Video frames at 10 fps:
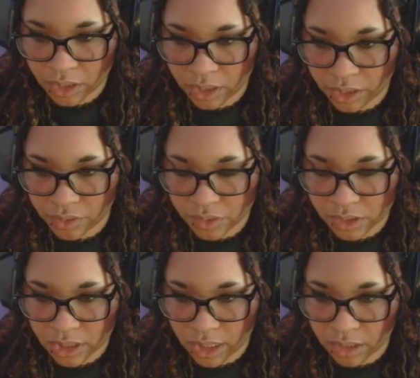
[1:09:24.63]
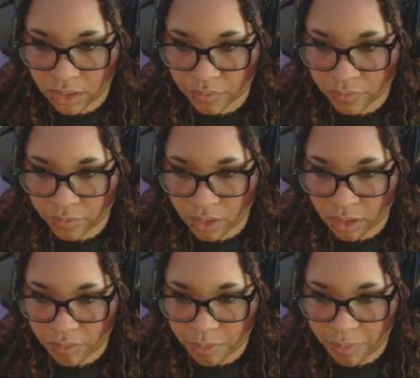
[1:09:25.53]
I do instead if we don't
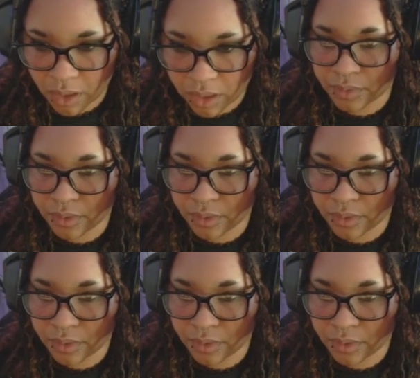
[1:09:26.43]
have a pot?